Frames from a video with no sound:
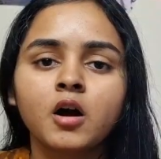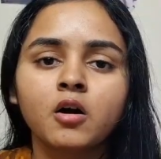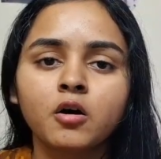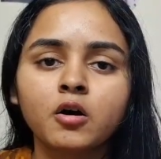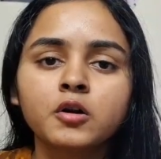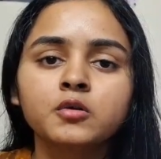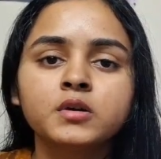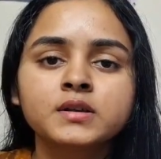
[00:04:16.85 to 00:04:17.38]

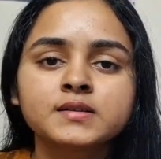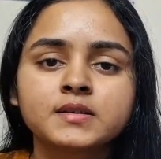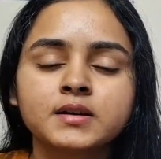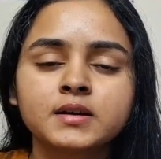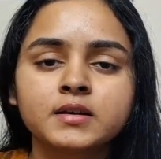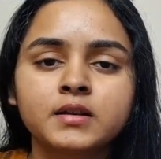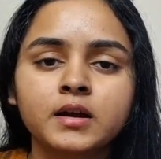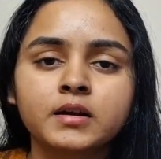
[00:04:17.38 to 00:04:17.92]
Always
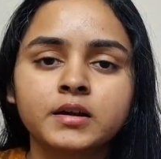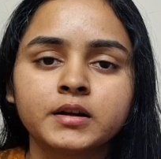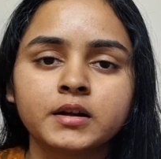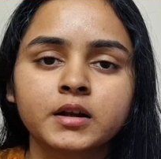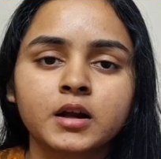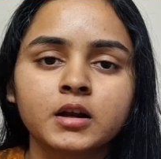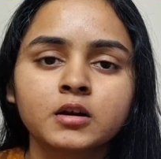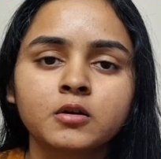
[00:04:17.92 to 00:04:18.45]
read the
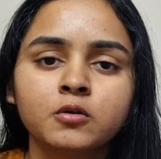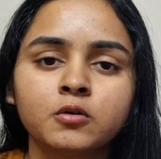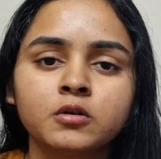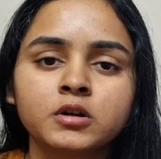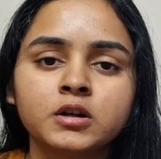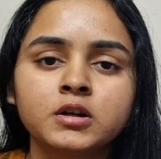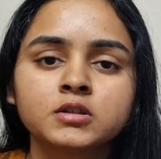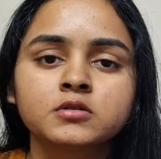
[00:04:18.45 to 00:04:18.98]
clinical
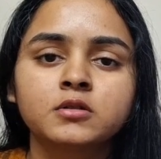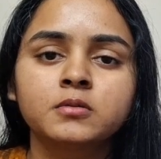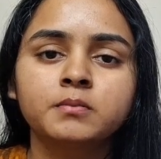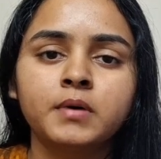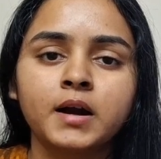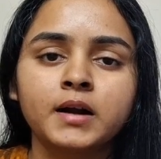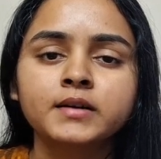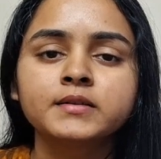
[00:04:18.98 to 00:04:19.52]
correlation
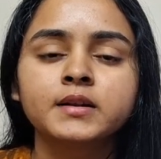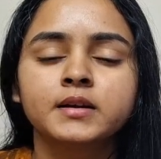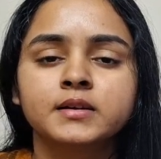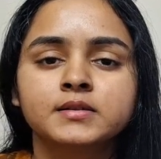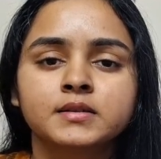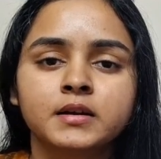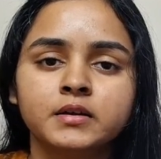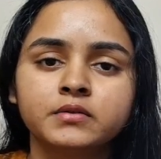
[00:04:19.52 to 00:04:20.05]
part that
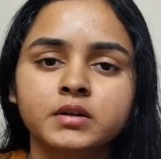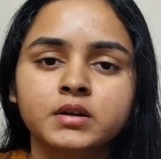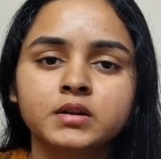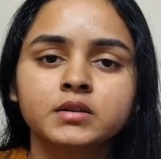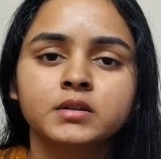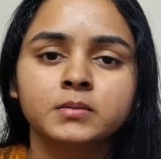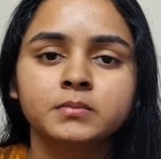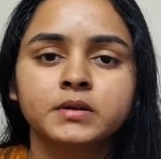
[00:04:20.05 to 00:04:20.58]
is given
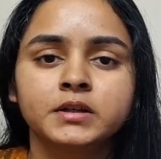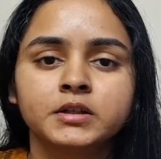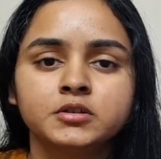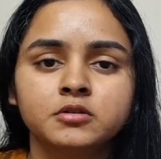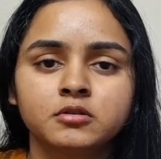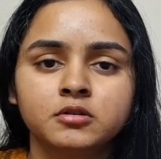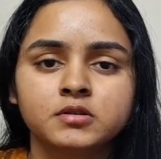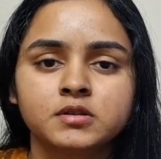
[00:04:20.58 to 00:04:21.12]
in the BD
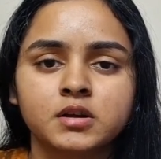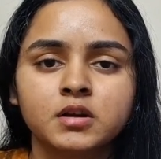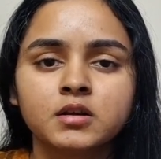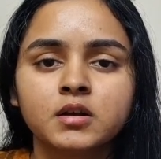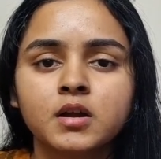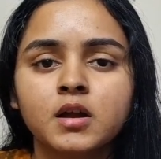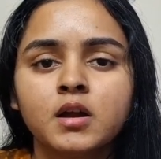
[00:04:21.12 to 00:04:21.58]
Chaurasia.